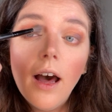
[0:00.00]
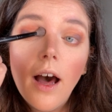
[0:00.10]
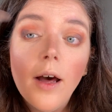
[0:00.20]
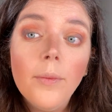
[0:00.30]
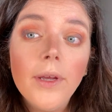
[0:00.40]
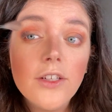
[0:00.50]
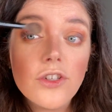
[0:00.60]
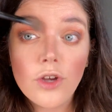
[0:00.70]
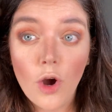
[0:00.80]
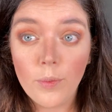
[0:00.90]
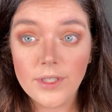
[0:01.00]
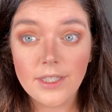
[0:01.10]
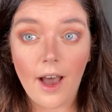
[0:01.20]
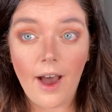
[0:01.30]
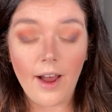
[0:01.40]
It just opens
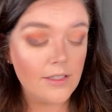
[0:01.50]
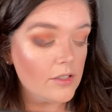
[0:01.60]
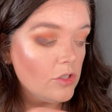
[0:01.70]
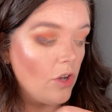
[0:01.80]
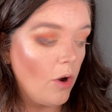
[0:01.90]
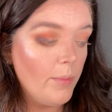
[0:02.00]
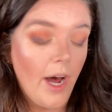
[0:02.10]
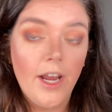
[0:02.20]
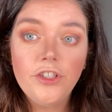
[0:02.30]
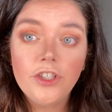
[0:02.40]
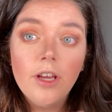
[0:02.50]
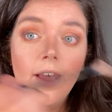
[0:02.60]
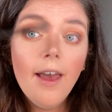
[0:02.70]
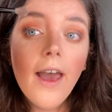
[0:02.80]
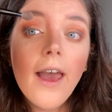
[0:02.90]
the eyes so much,
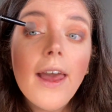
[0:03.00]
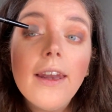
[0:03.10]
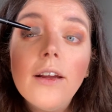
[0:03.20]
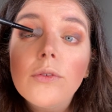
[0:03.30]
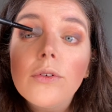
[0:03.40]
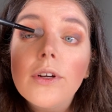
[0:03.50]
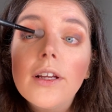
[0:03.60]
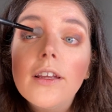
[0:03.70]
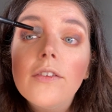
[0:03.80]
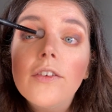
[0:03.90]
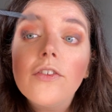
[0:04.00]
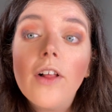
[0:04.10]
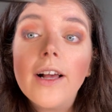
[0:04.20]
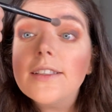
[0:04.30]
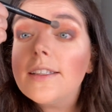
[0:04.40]
and it really
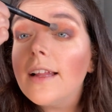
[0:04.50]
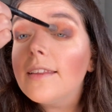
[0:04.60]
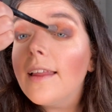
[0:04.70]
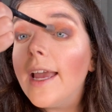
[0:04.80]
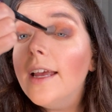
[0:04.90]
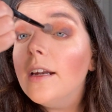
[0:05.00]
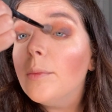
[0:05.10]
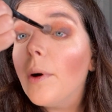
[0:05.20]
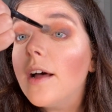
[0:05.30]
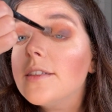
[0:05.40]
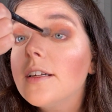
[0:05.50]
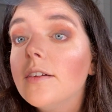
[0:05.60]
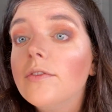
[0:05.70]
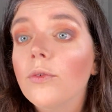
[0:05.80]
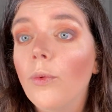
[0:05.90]
reflects that light in a
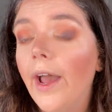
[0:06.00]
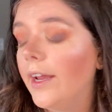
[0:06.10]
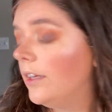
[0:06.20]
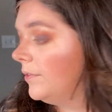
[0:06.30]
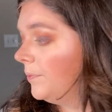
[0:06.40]
positive way.